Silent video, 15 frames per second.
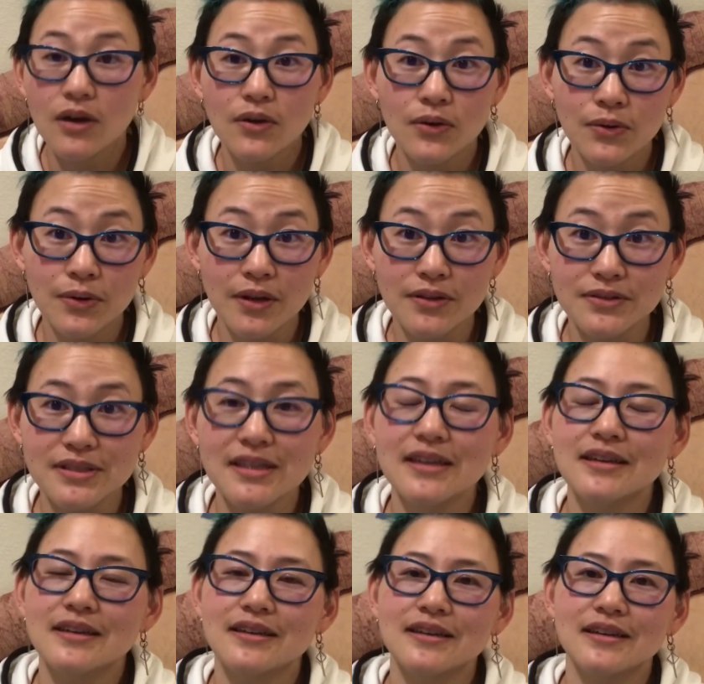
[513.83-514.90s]
Who knows?
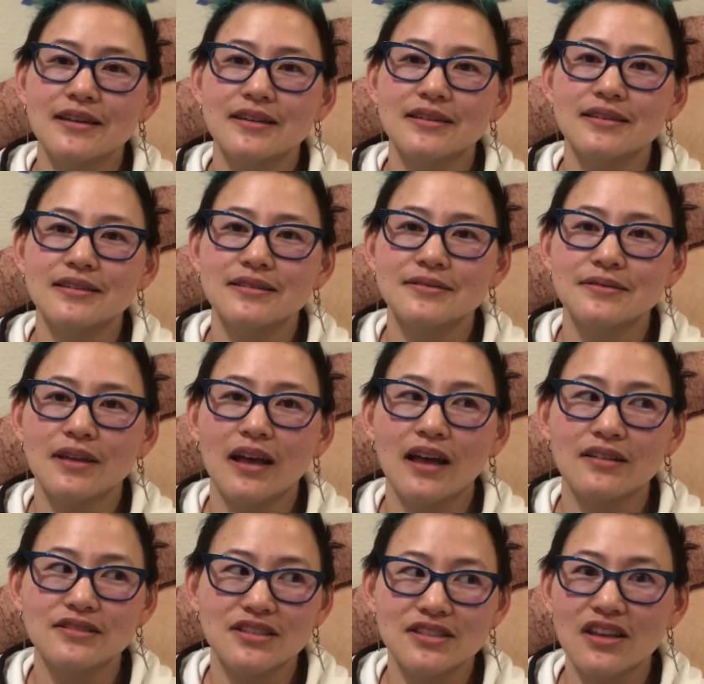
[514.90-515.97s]
Uh,
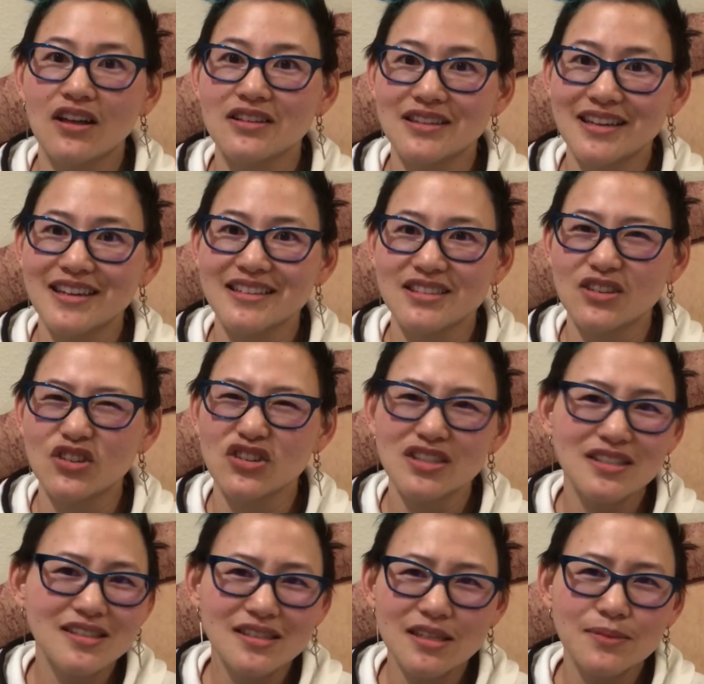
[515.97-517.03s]
I'll just call it XO
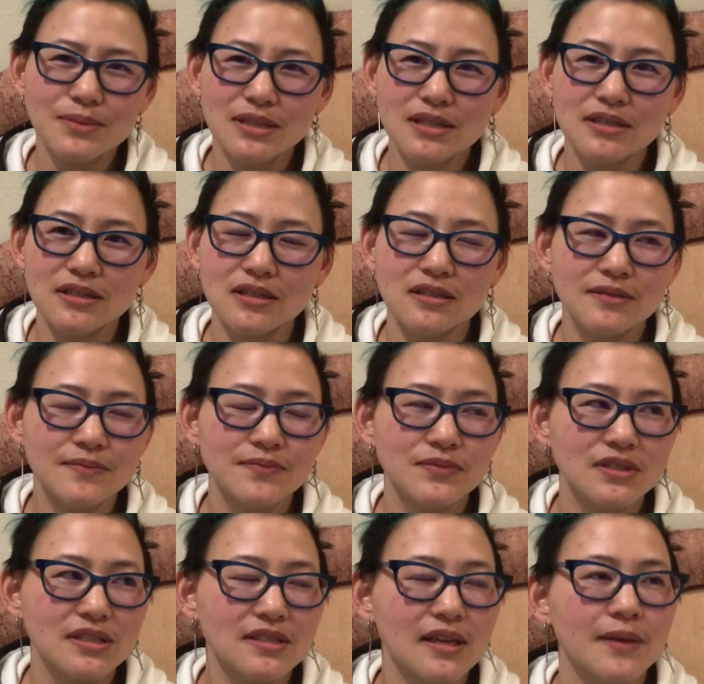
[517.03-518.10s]
because it seems easier
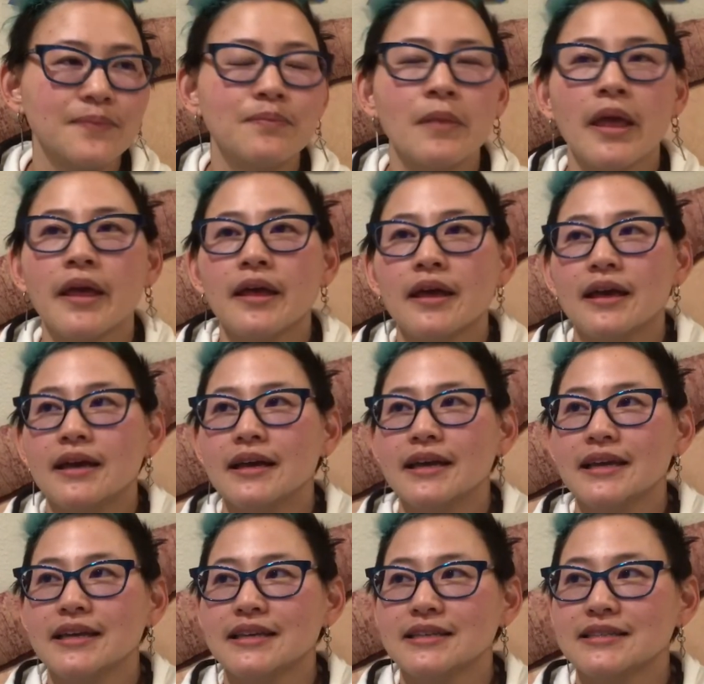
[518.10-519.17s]
to say.
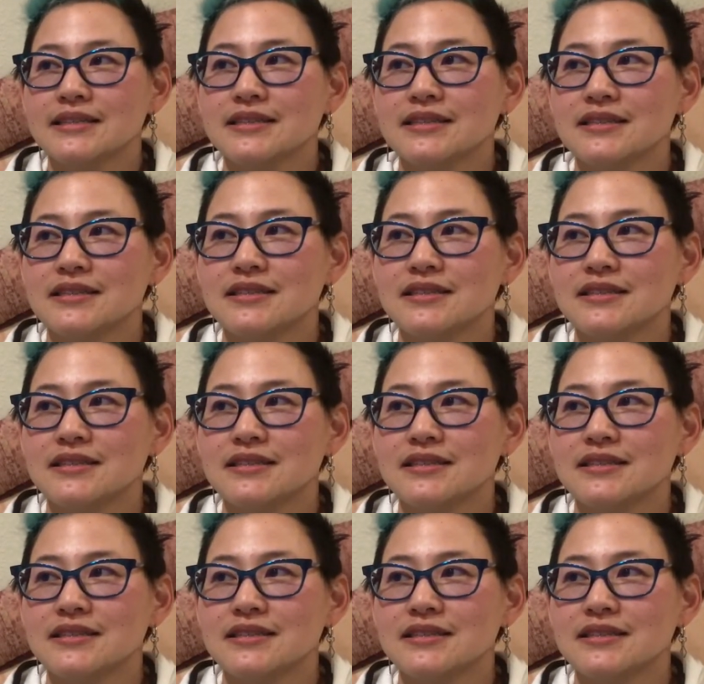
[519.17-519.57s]
And